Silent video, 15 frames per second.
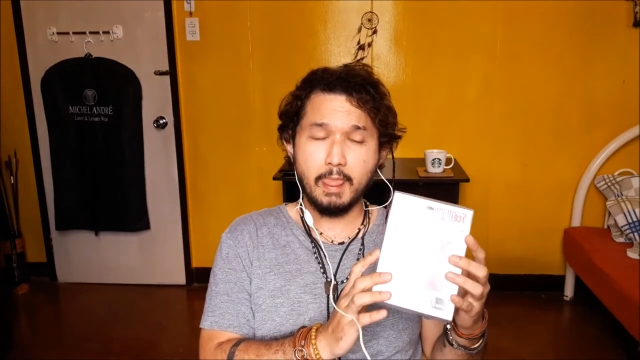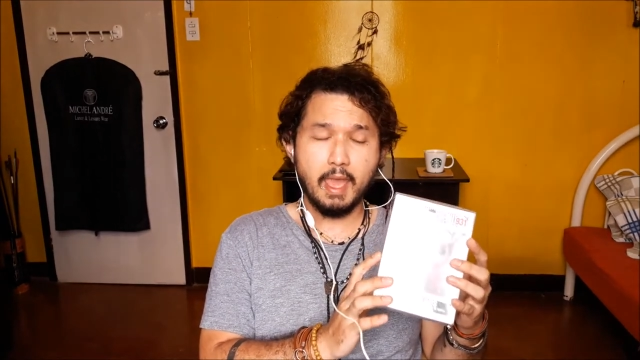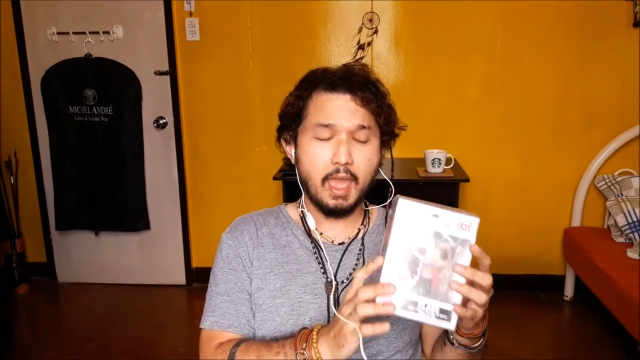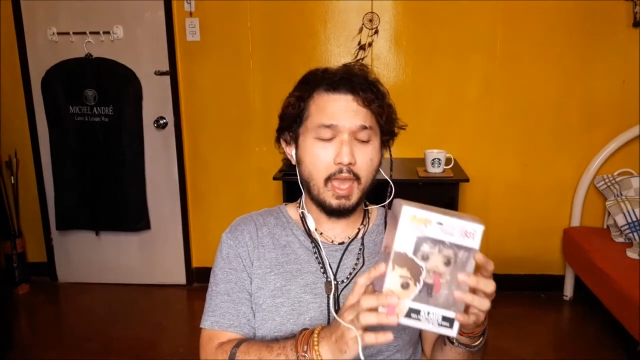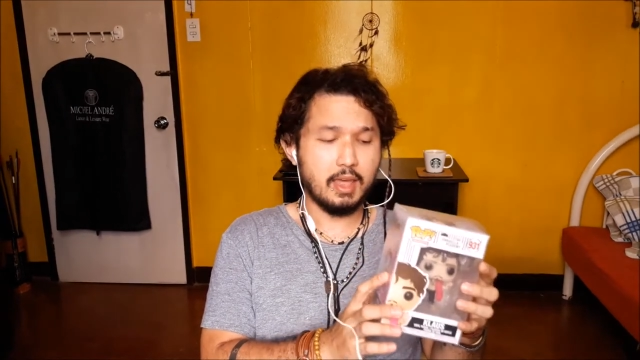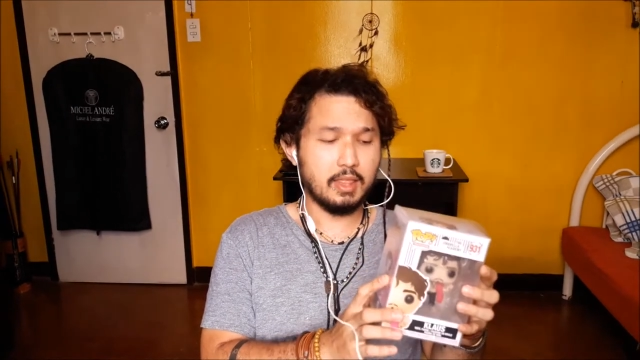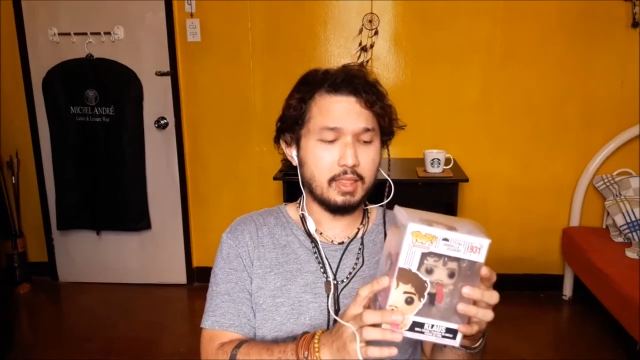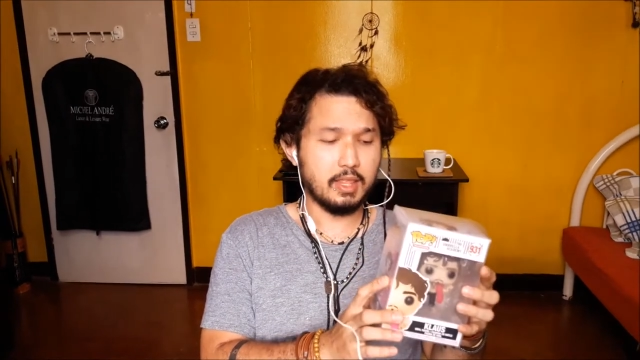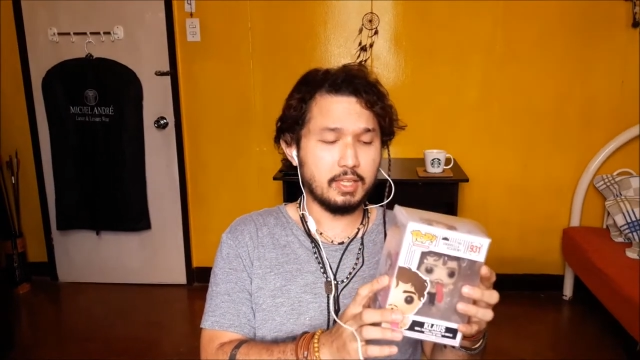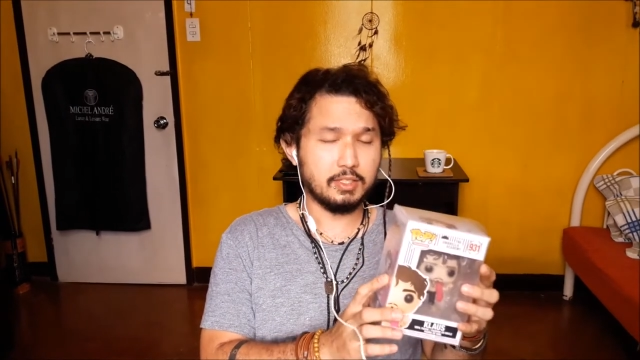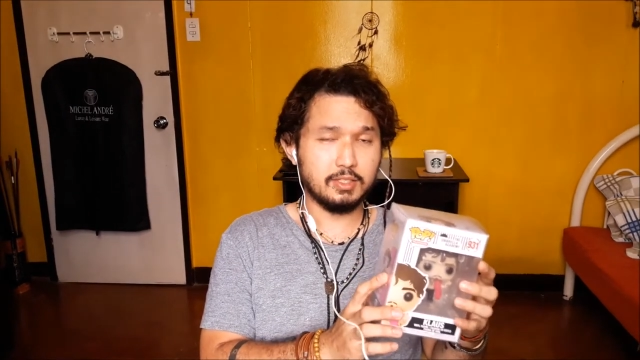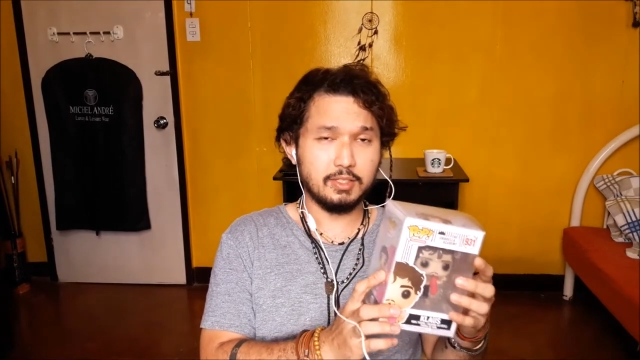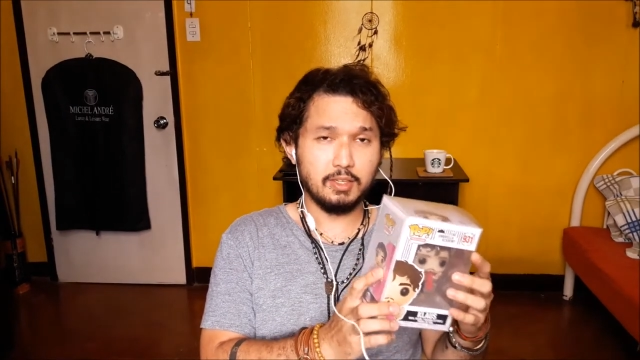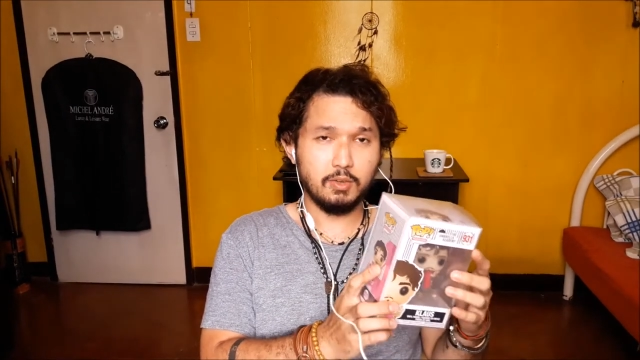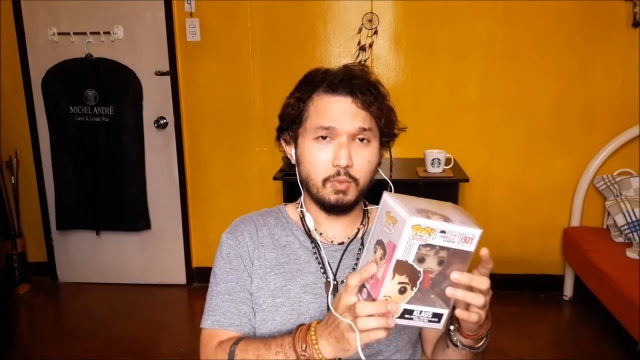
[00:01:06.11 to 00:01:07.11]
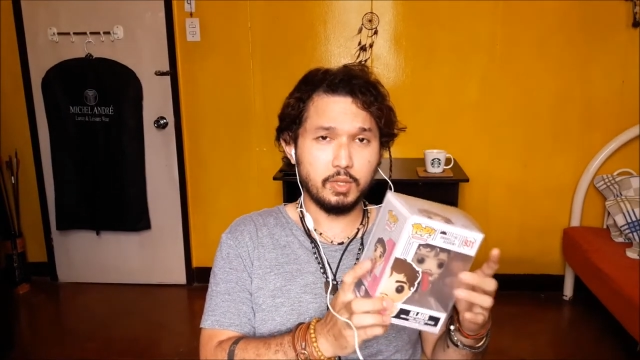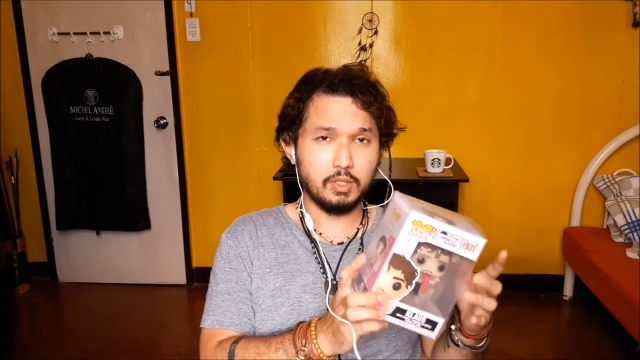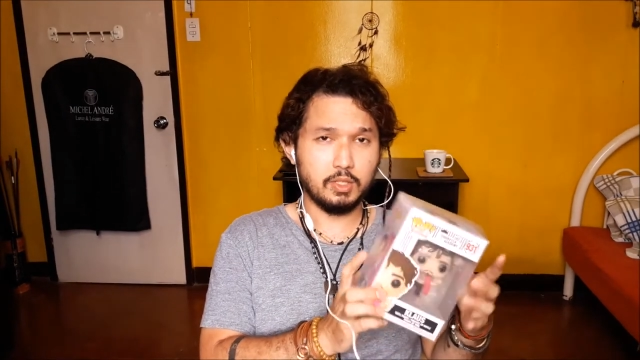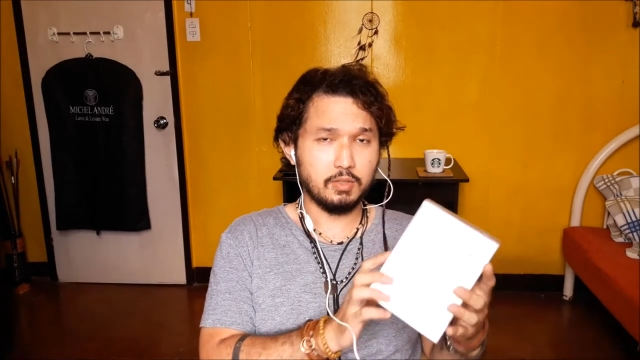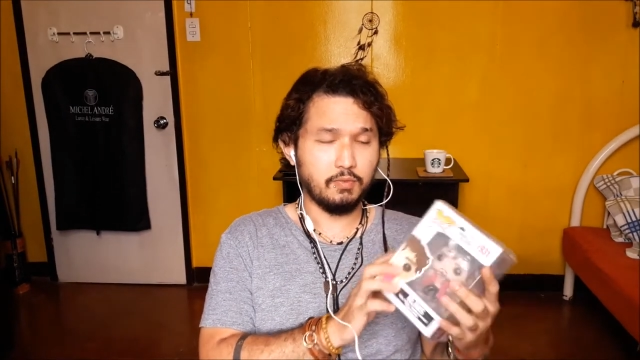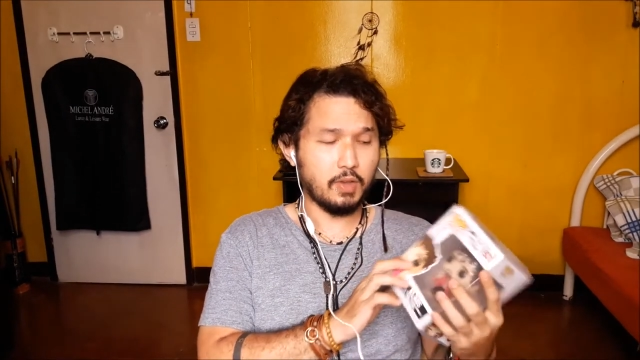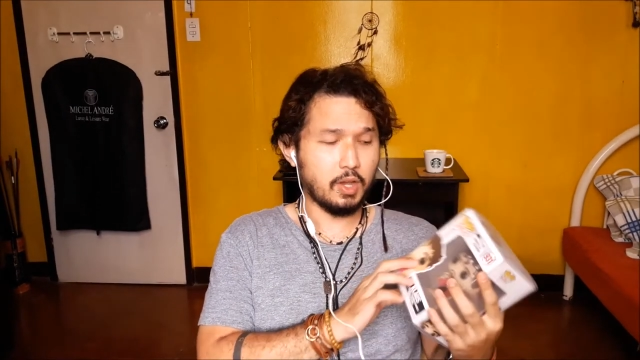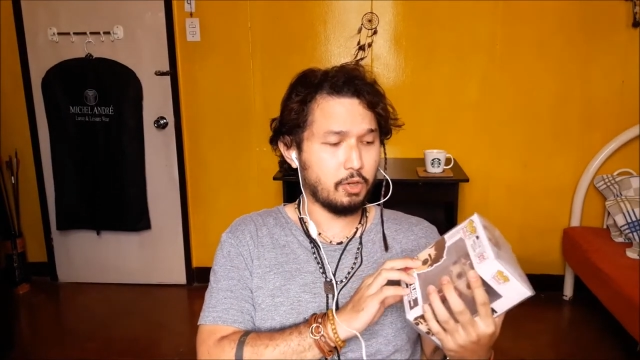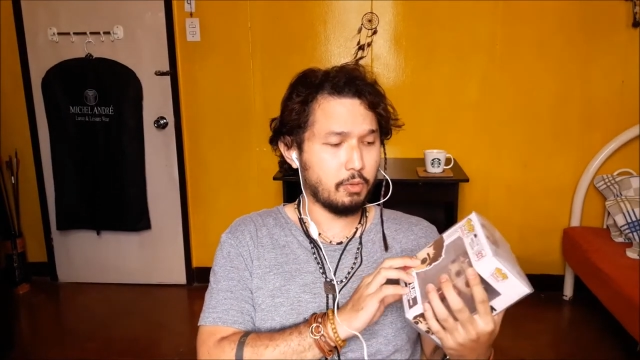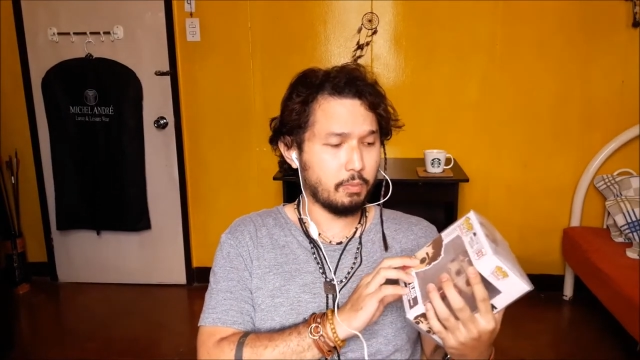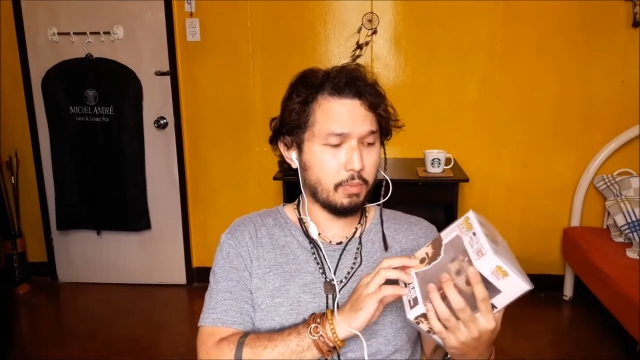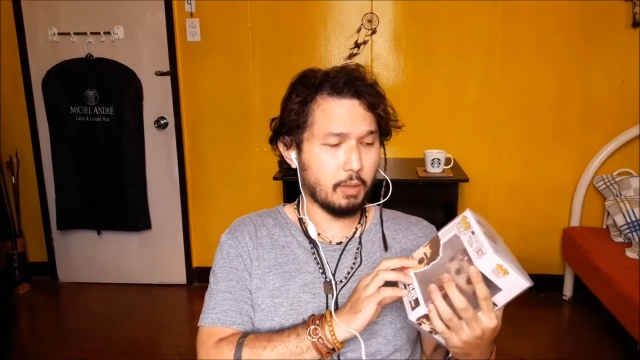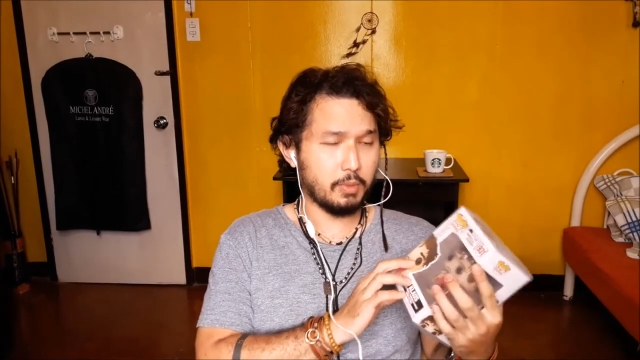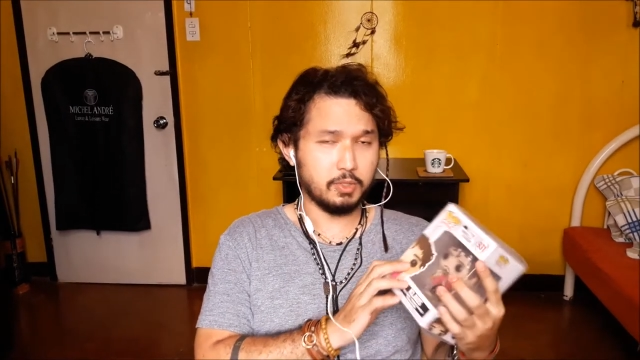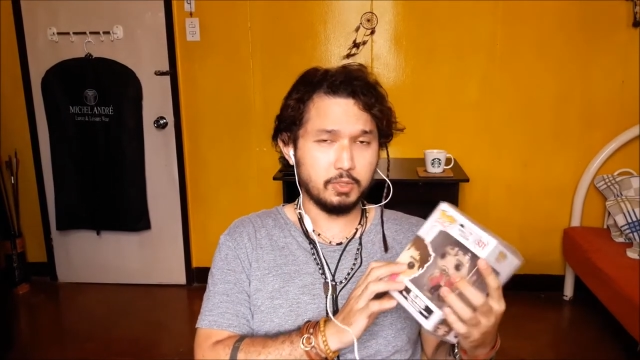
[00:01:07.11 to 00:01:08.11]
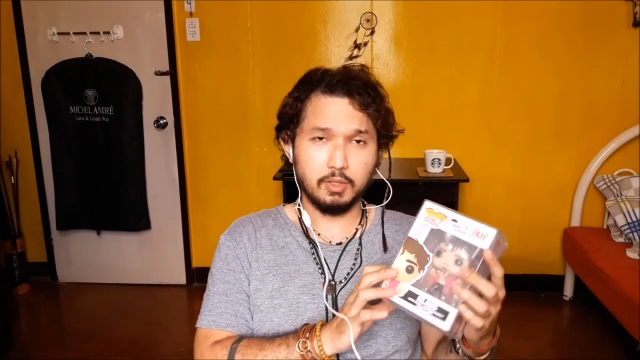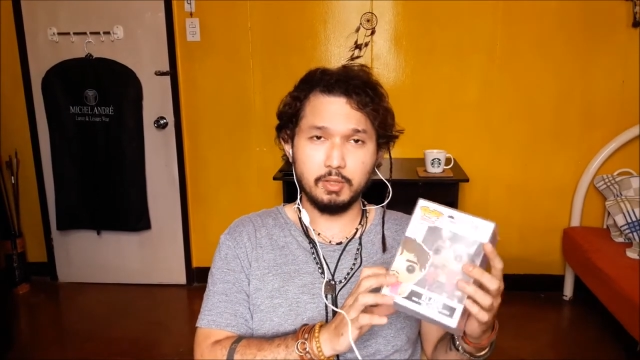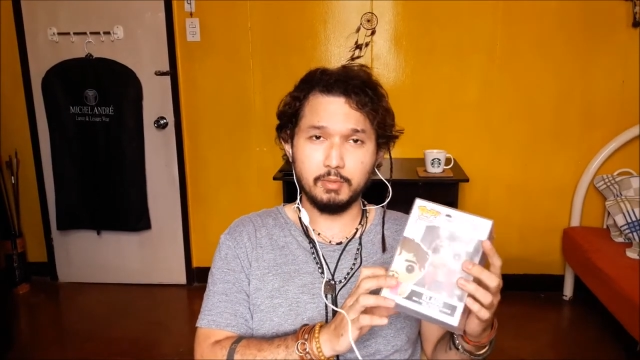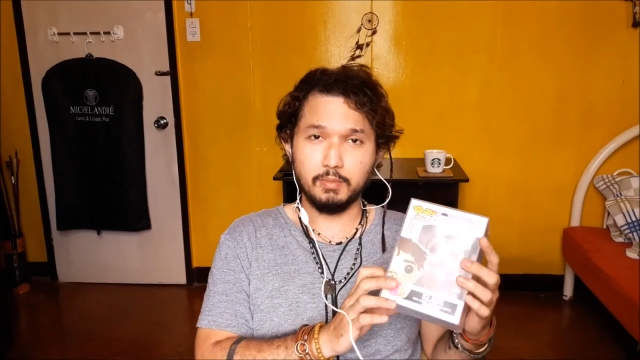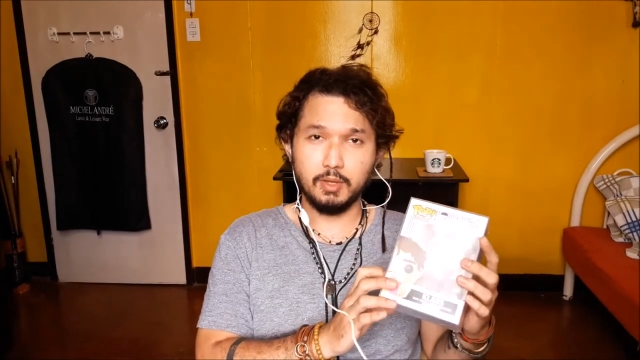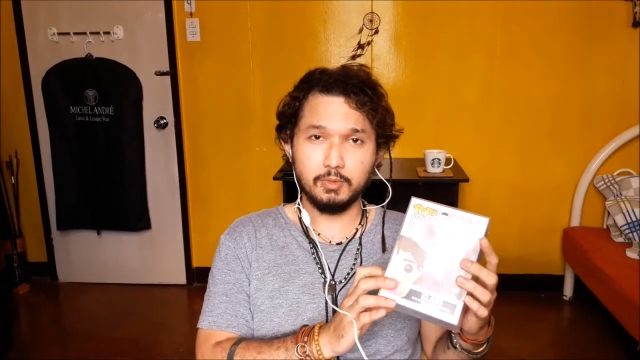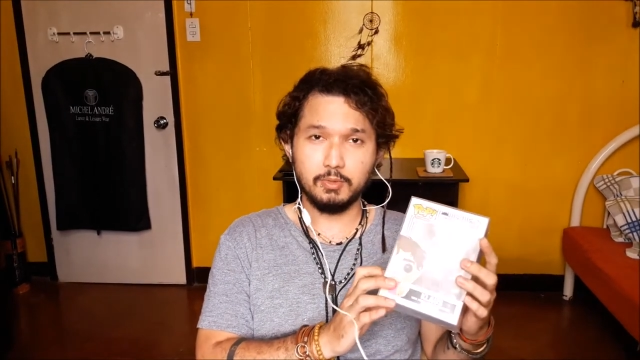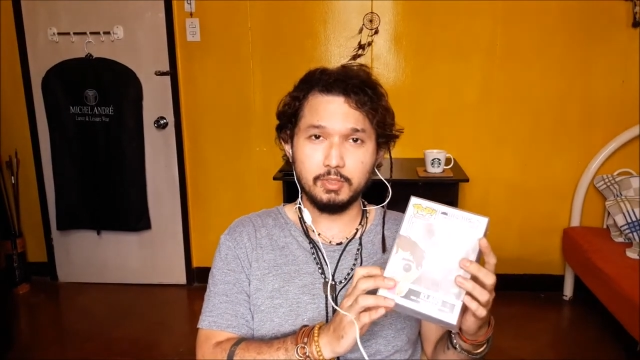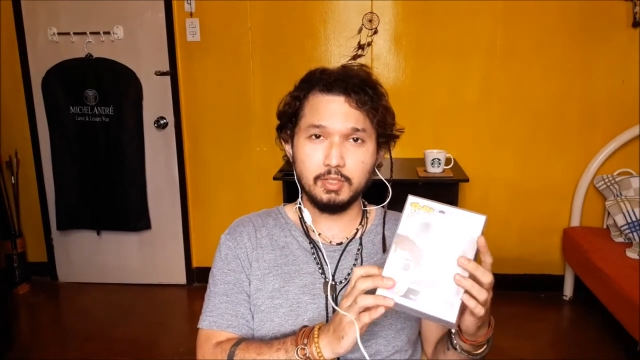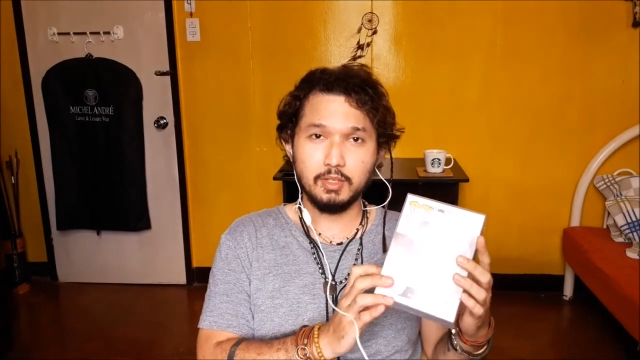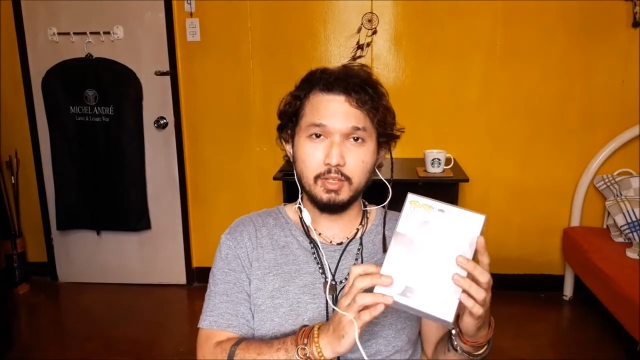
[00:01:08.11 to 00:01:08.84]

and let's see what this Funko Pop is all about.